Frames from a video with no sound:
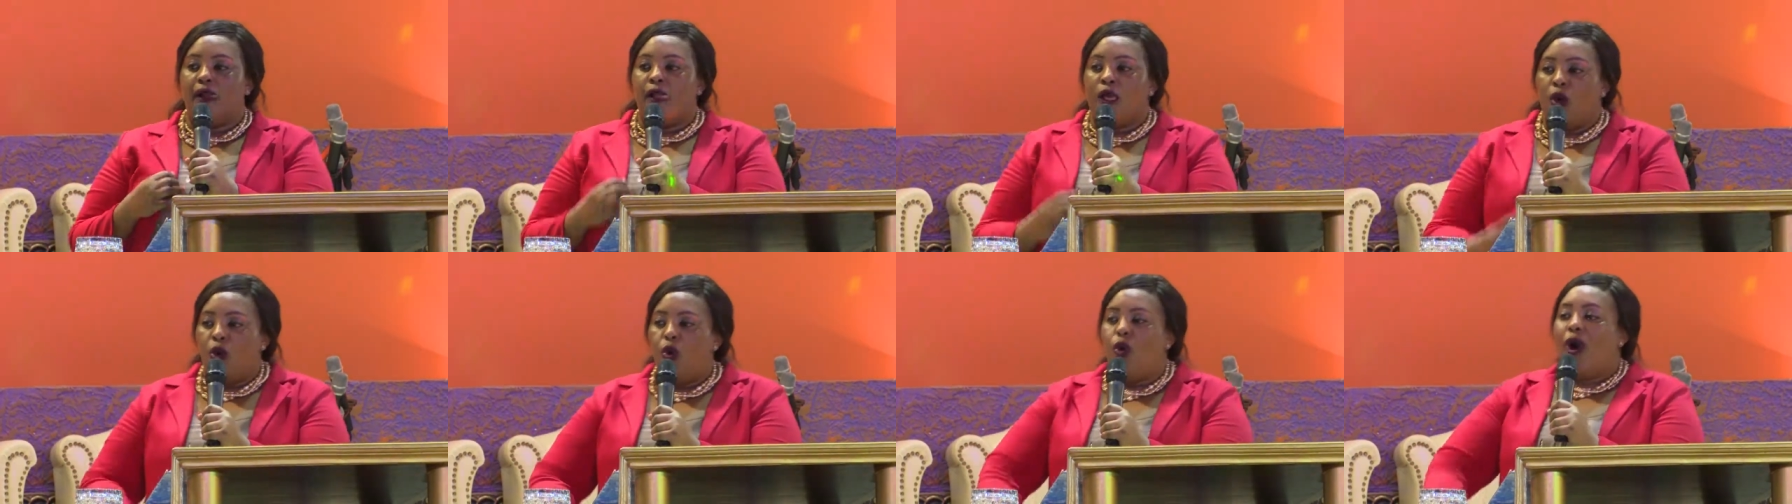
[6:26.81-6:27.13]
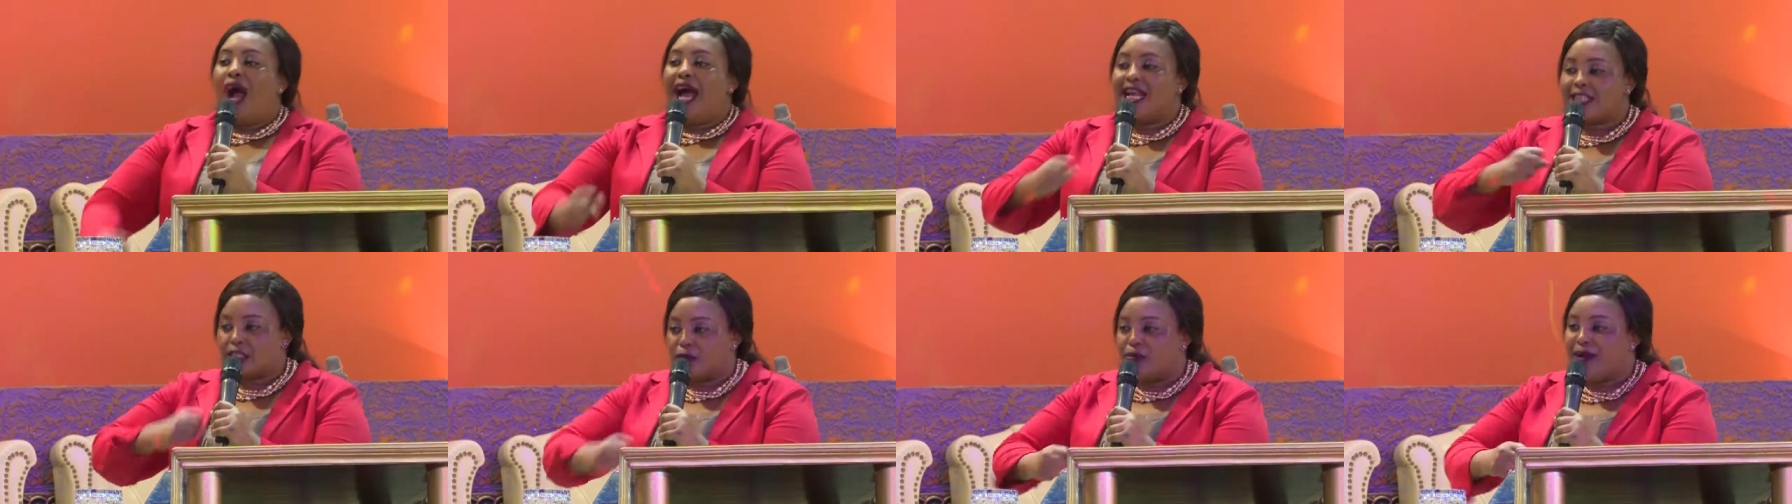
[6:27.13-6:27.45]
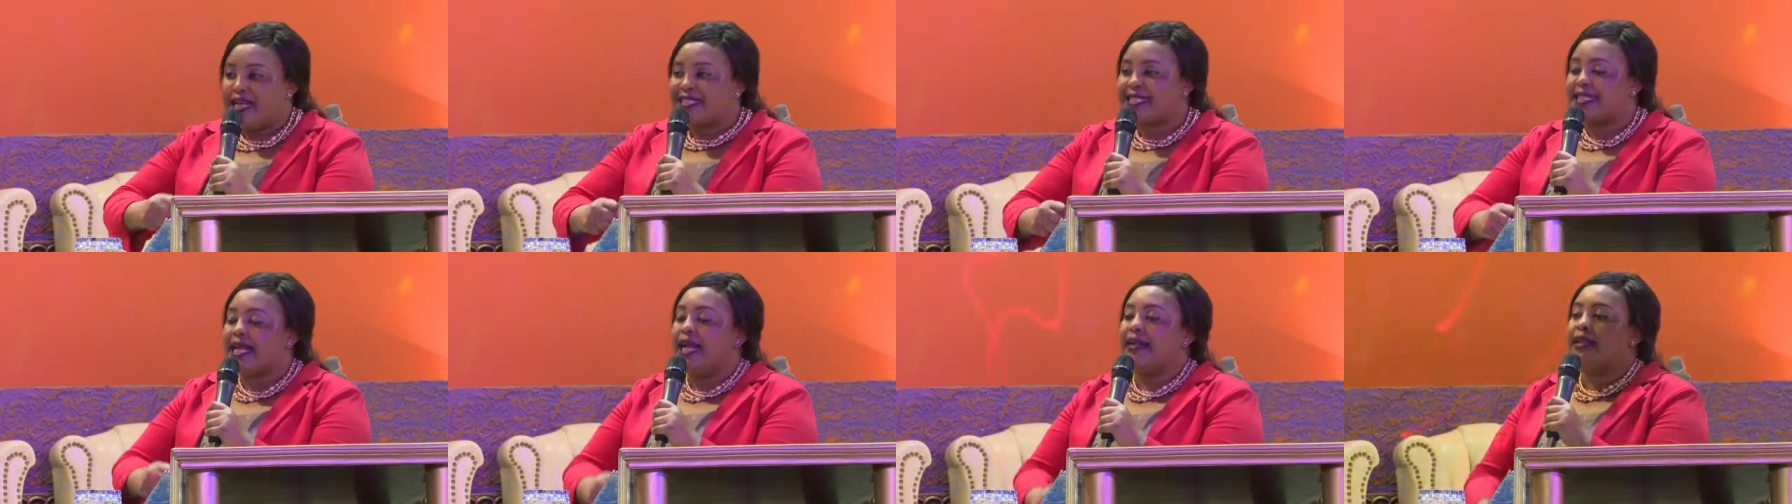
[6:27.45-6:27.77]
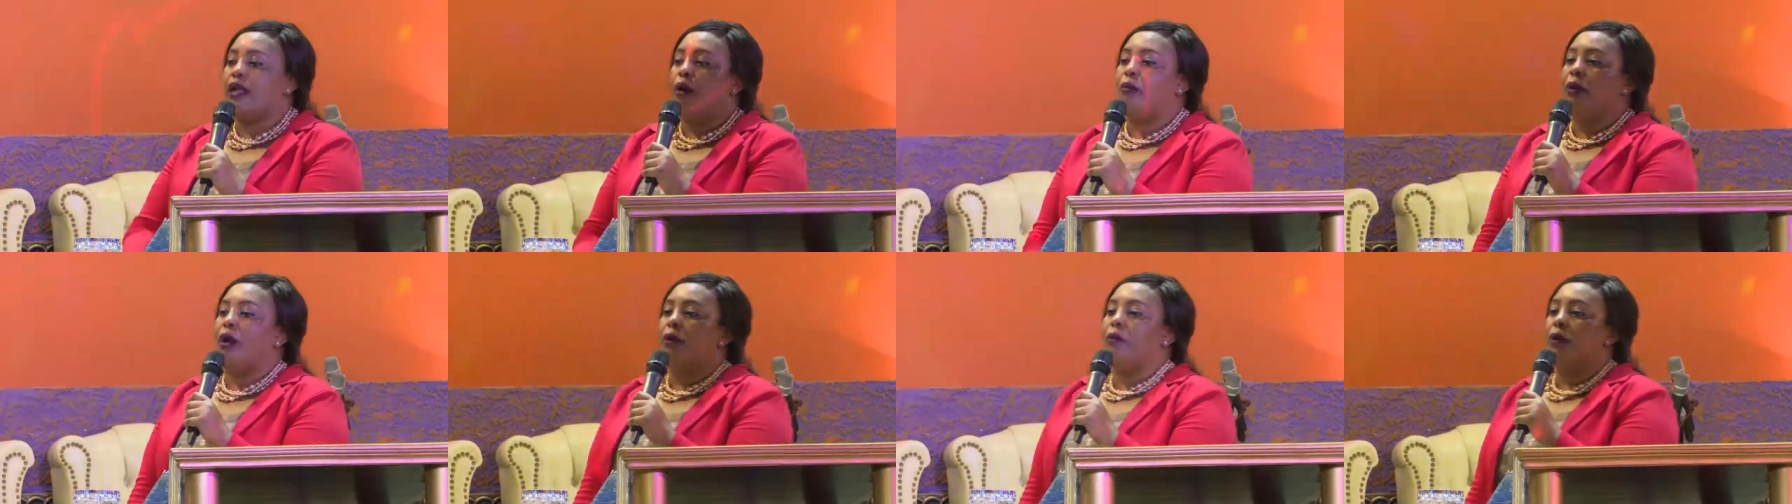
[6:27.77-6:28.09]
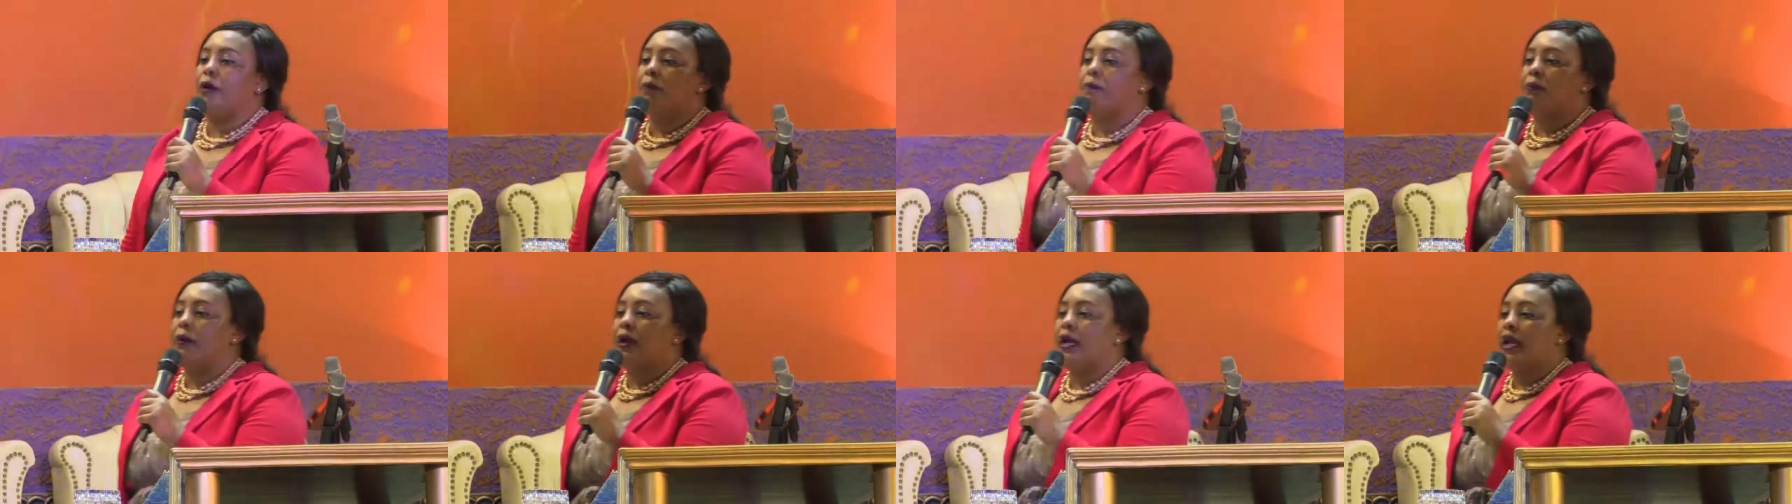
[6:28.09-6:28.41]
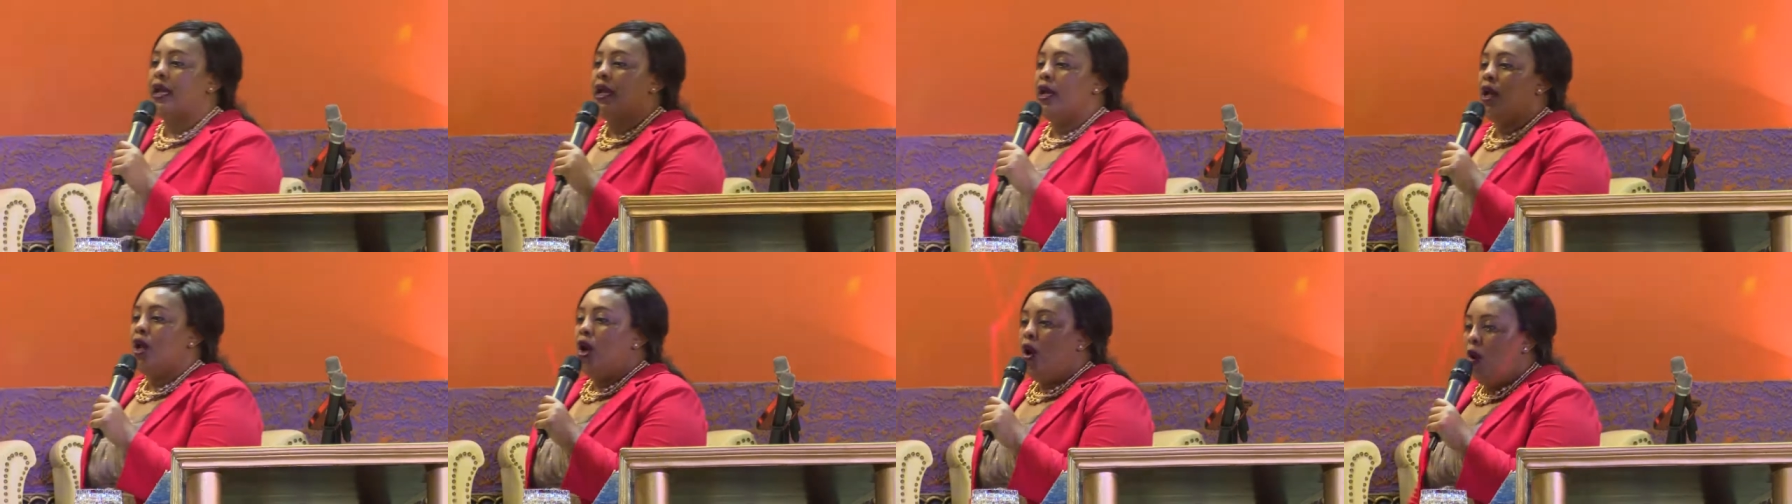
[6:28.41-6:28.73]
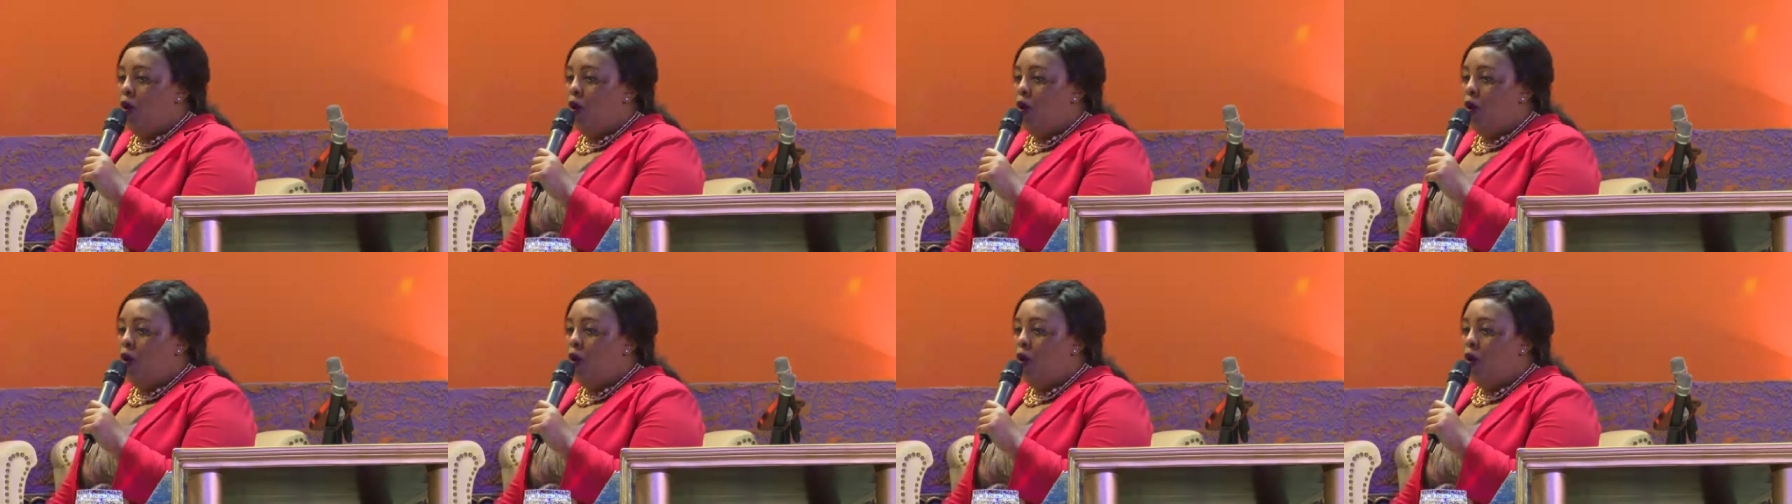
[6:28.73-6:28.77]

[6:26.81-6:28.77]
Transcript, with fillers: who has mastered the way we pray,